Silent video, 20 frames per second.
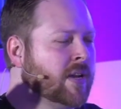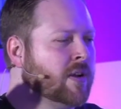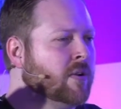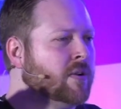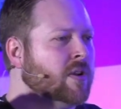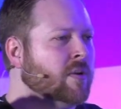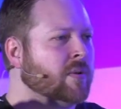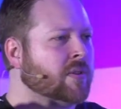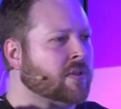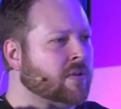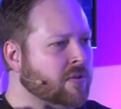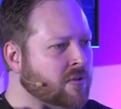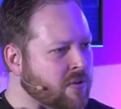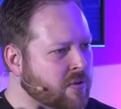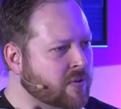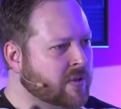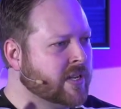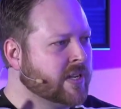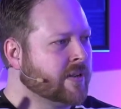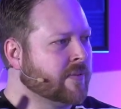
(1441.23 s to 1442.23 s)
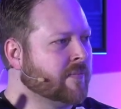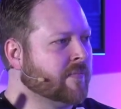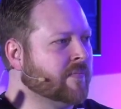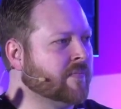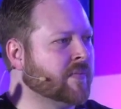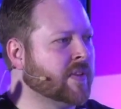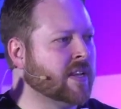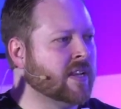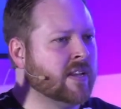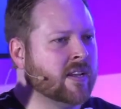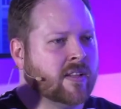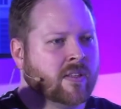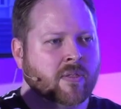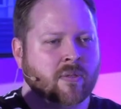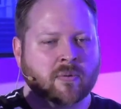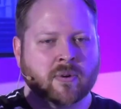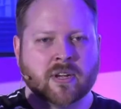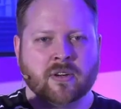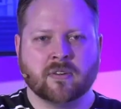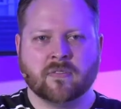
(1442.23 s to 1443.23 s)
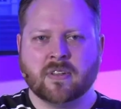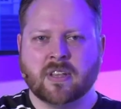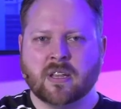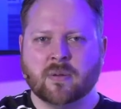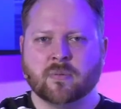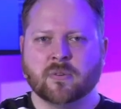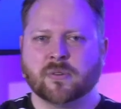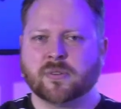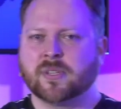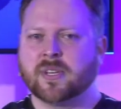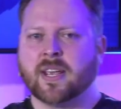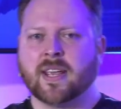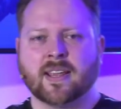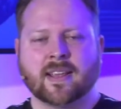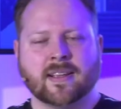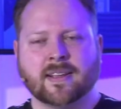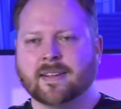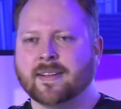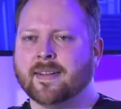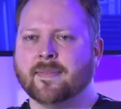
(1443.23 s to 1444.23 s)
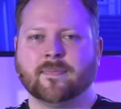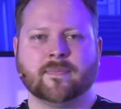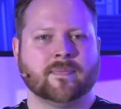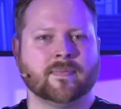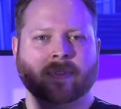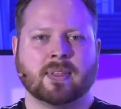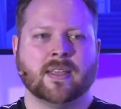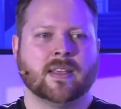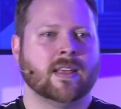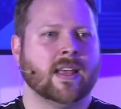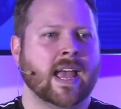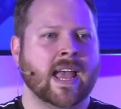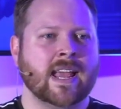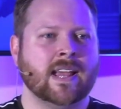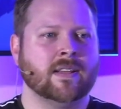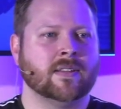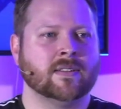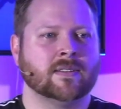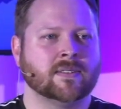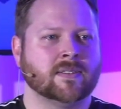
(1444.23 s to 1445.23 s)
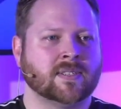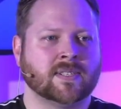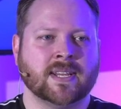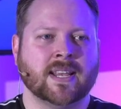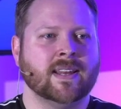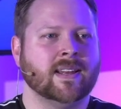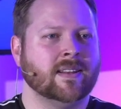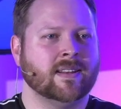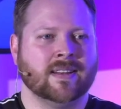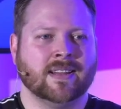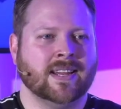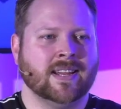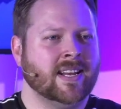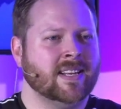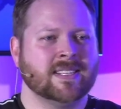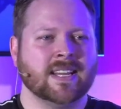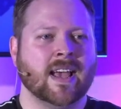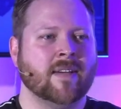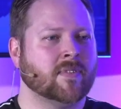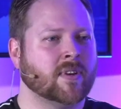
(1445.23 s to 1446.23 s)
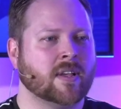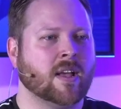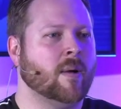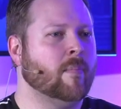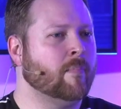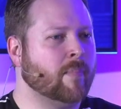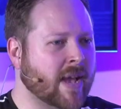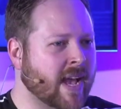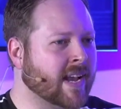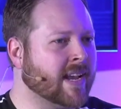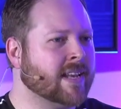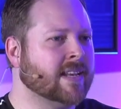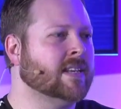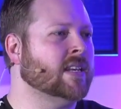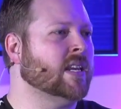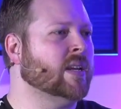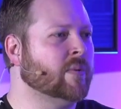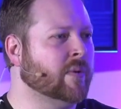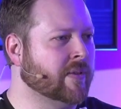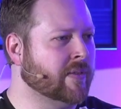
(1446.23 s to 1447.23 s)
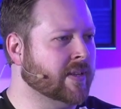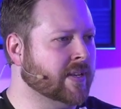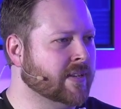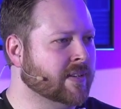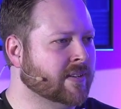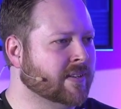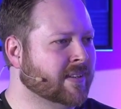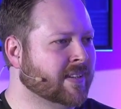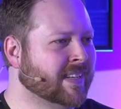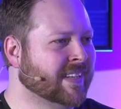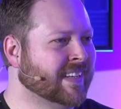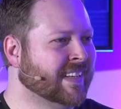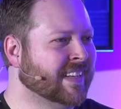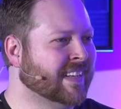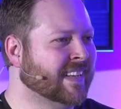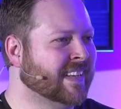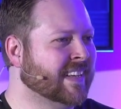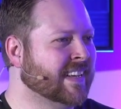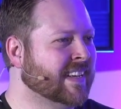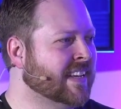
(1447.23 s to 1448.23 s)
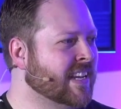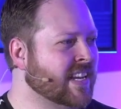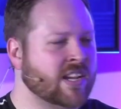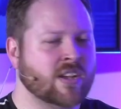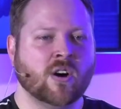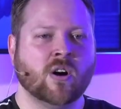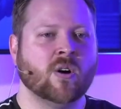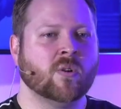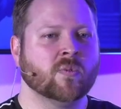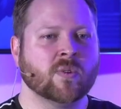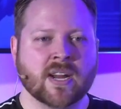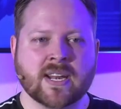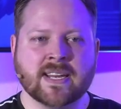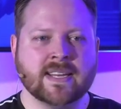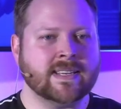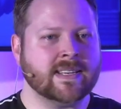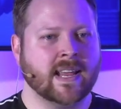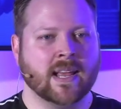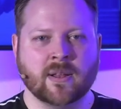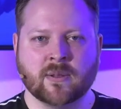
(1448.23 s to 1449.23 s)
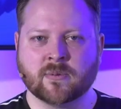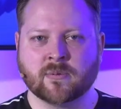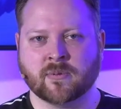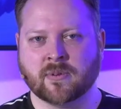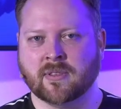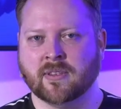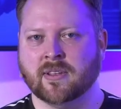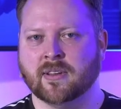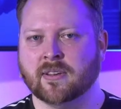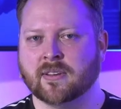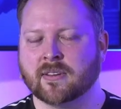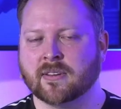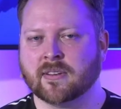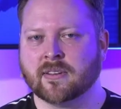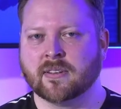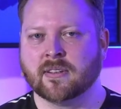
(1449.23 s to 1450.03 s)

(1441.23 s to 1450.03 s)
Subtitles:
They don't know what they're doing. The writer of Hebrews saying, hey, sin, he doesn't have to come back and deal with it. He already dealt with it.